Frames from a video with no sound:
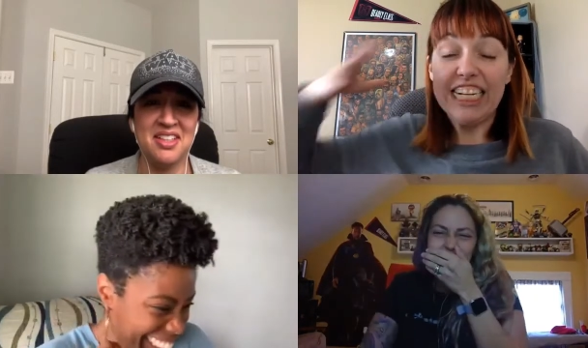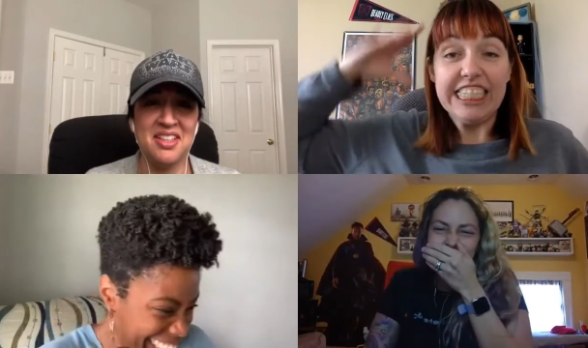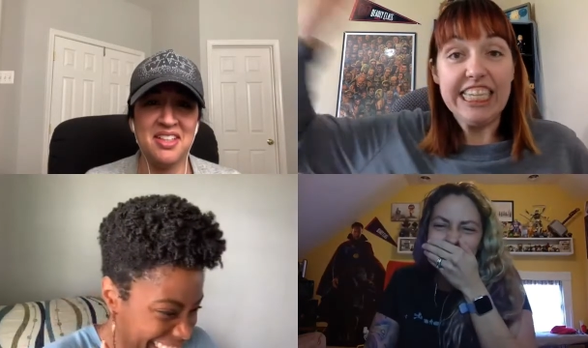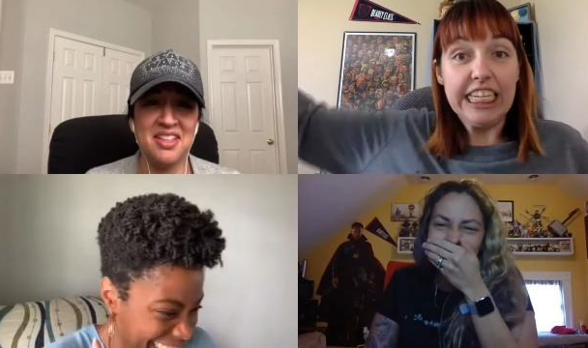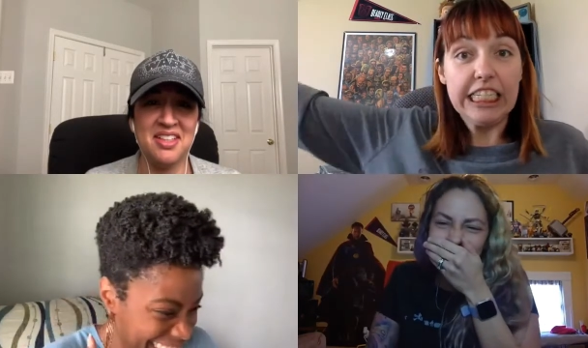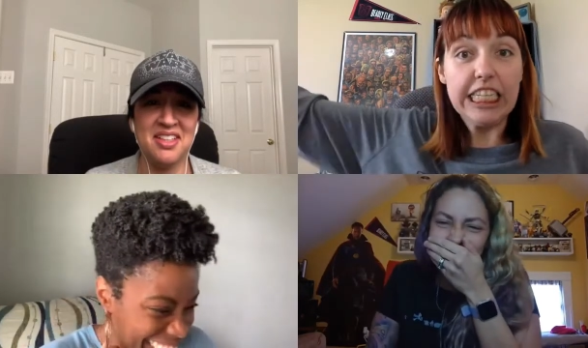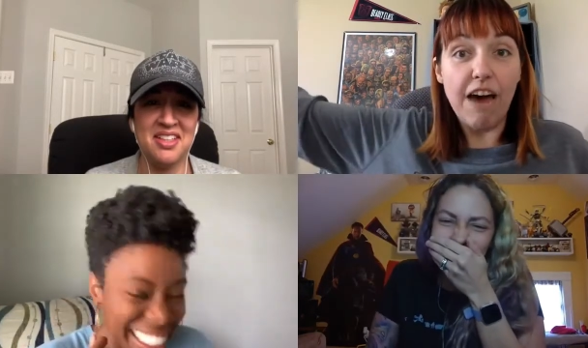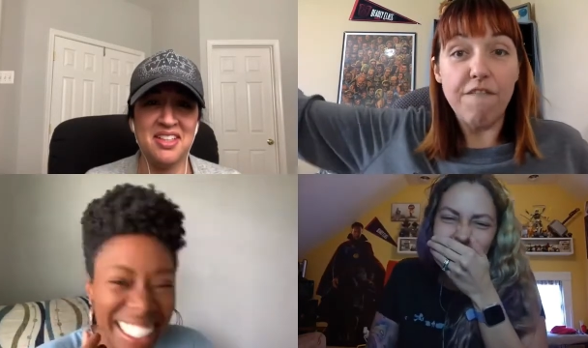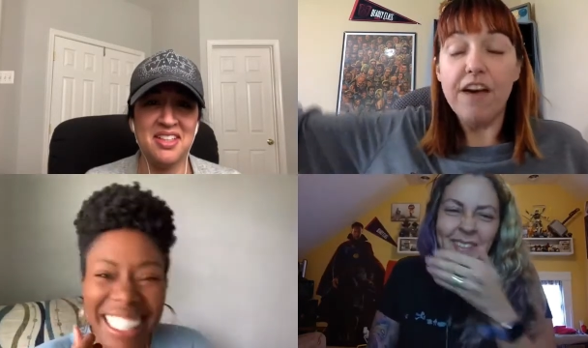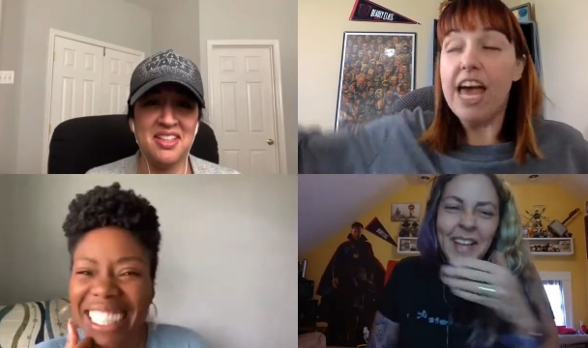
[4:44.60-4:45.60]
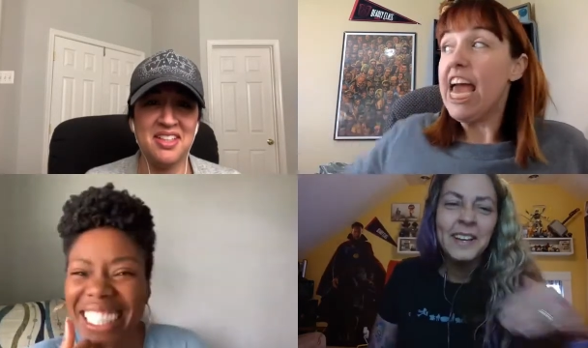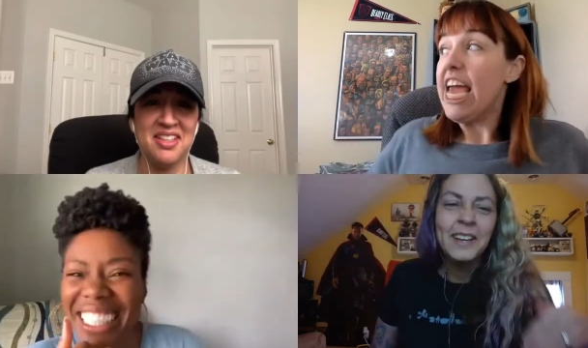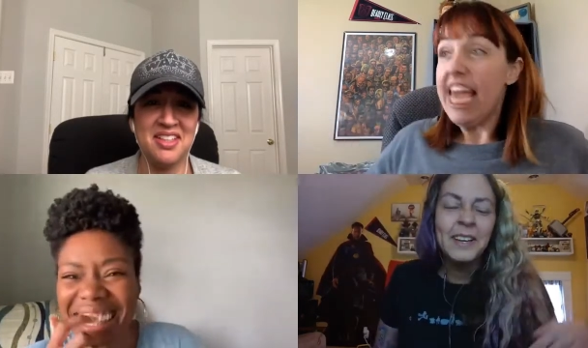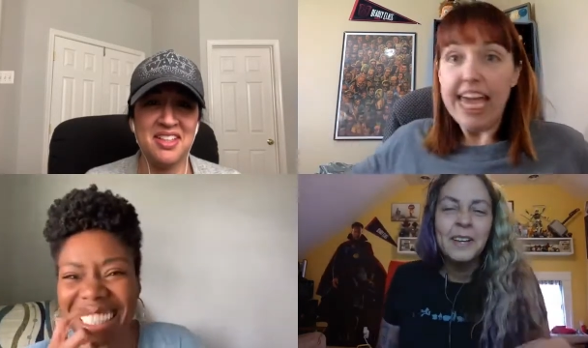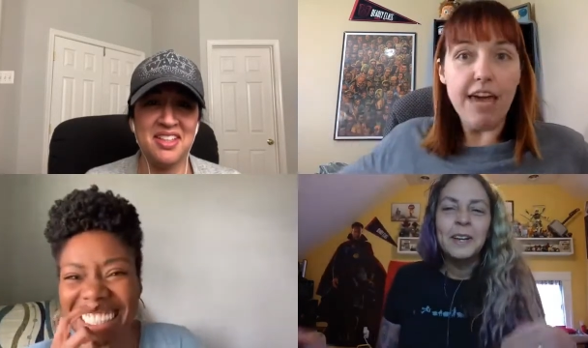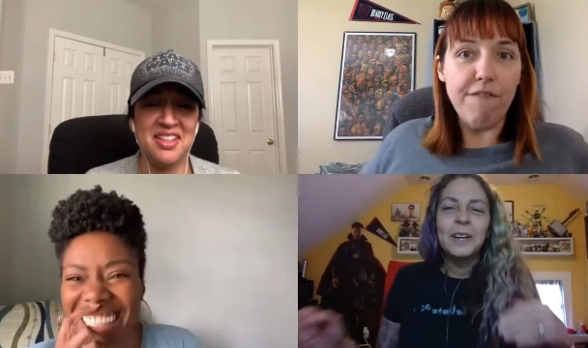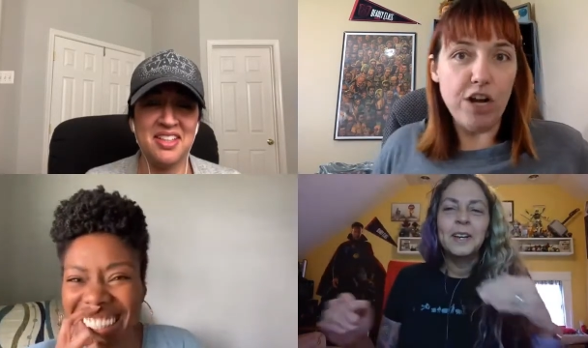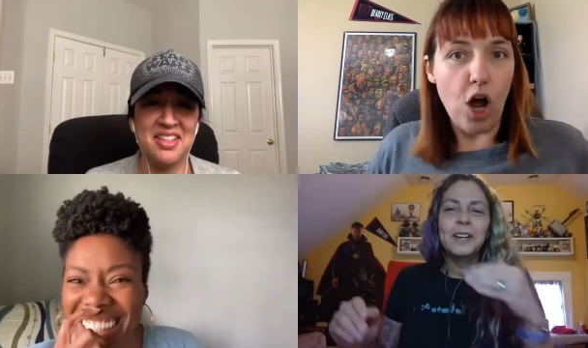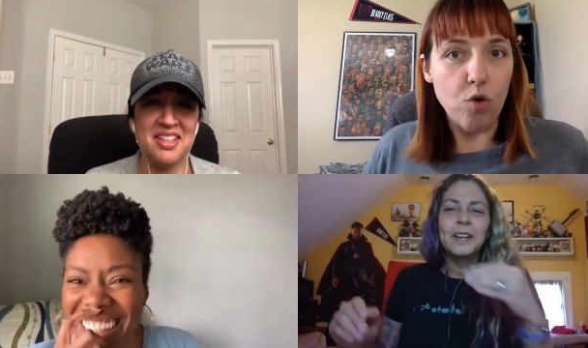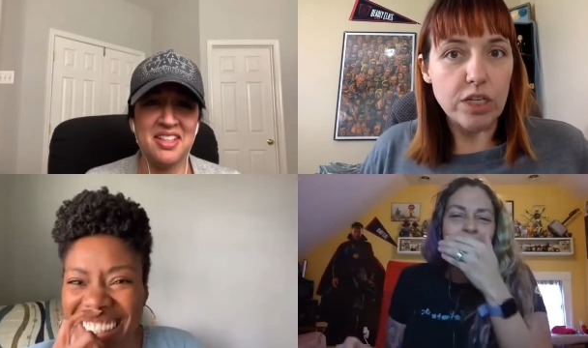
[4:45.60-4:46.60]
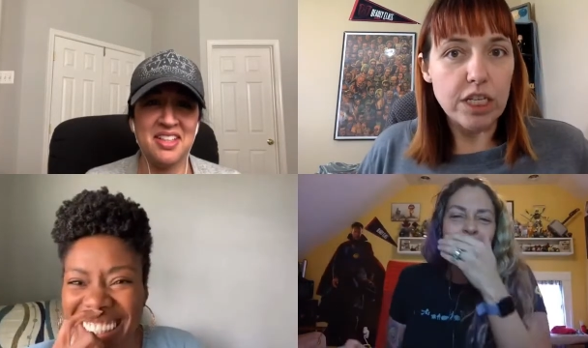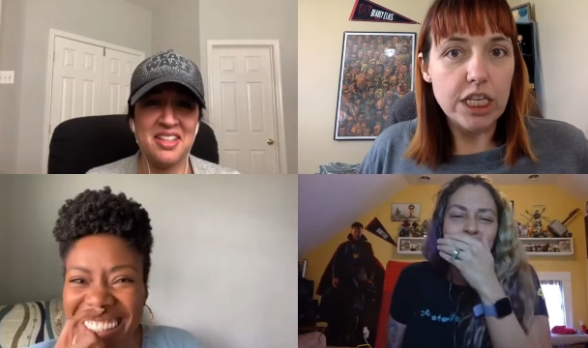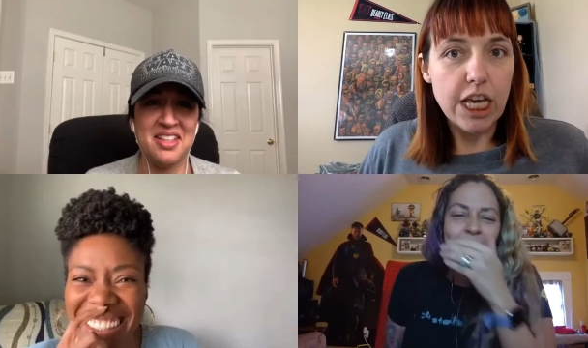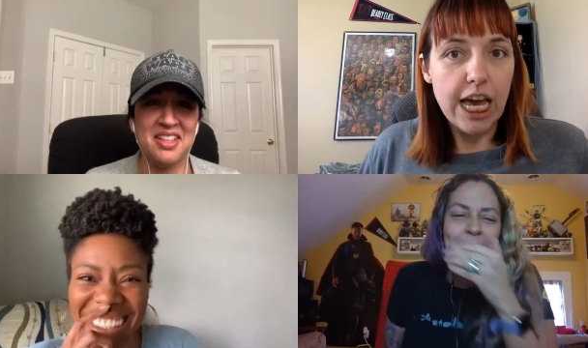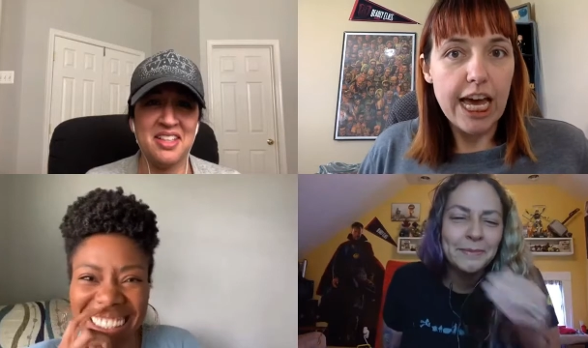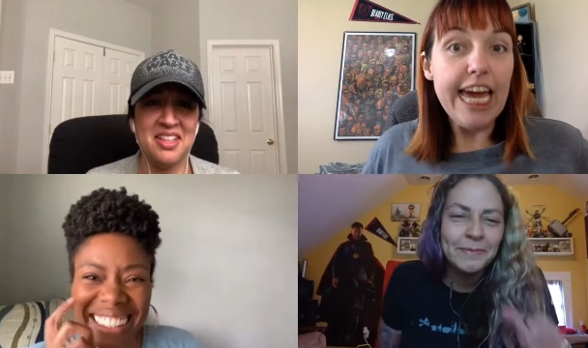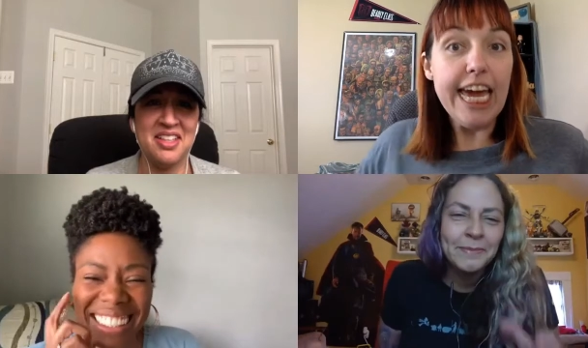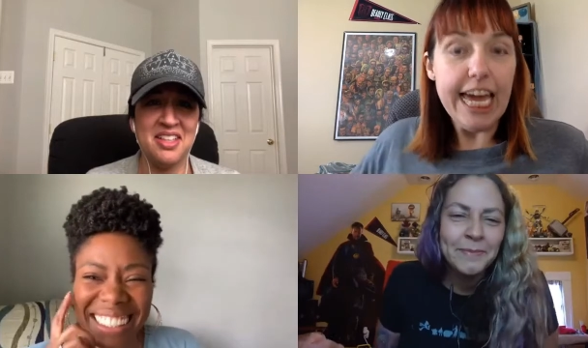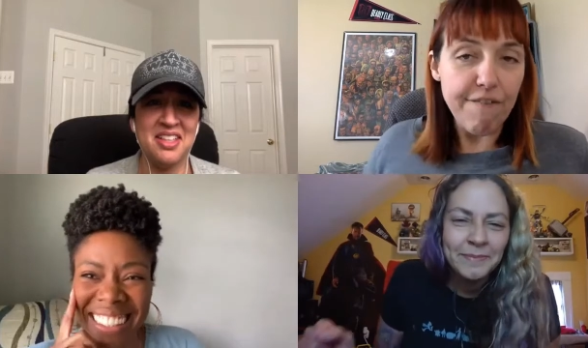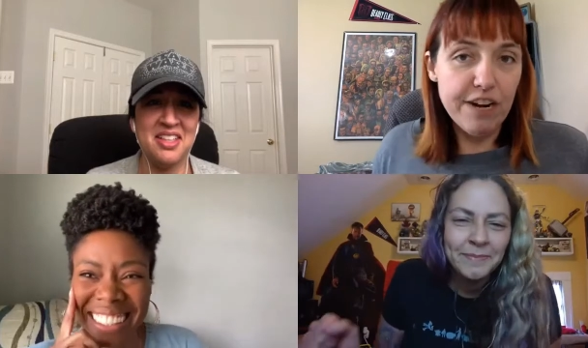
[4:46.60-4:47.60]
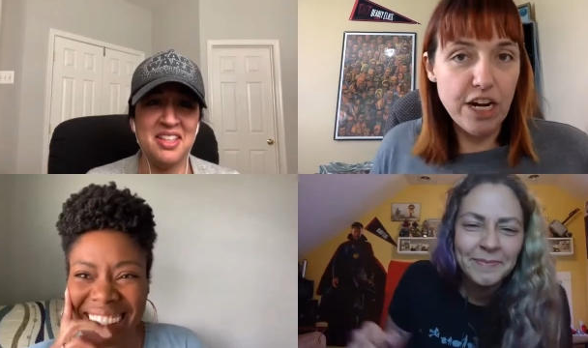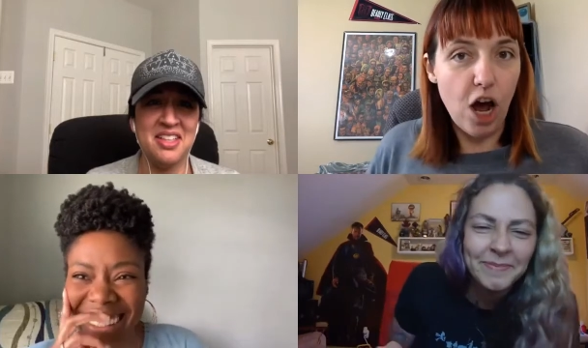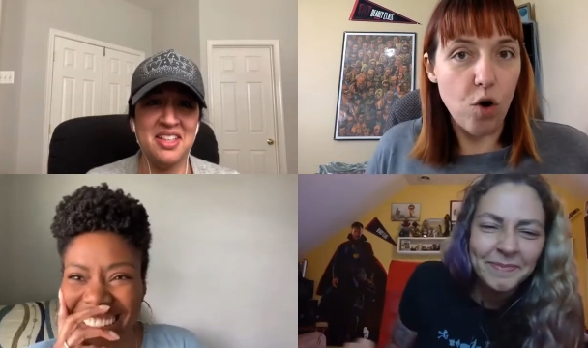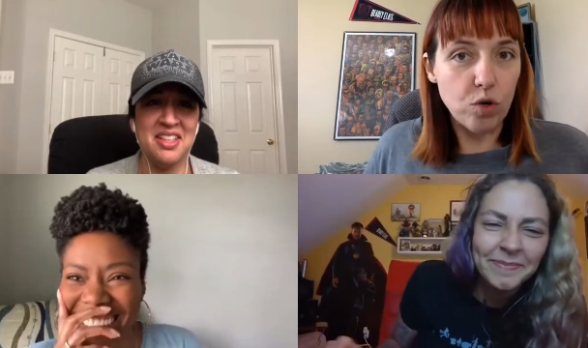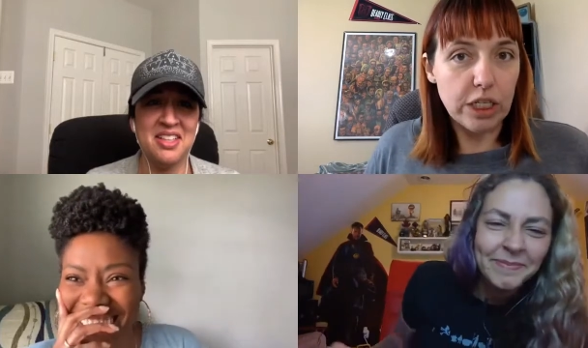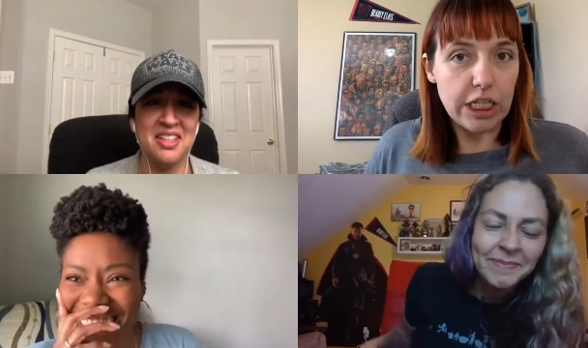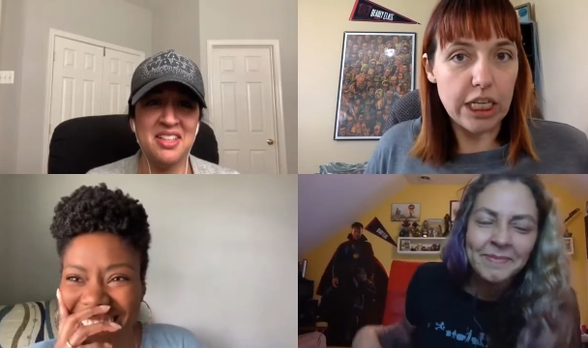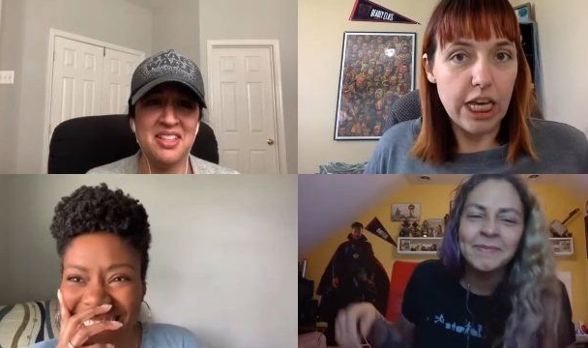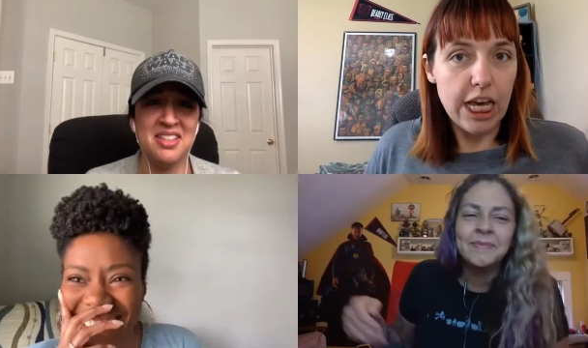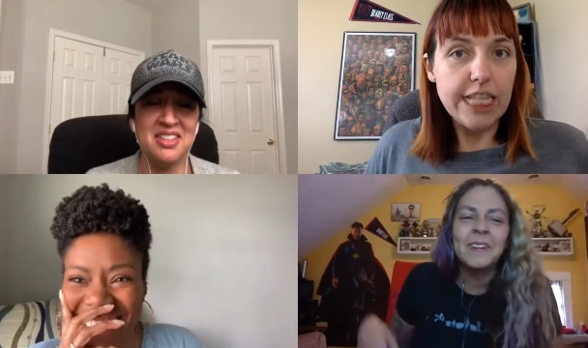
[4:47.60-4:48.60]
Speaker 1: and can see stuff, he even knows. He even knows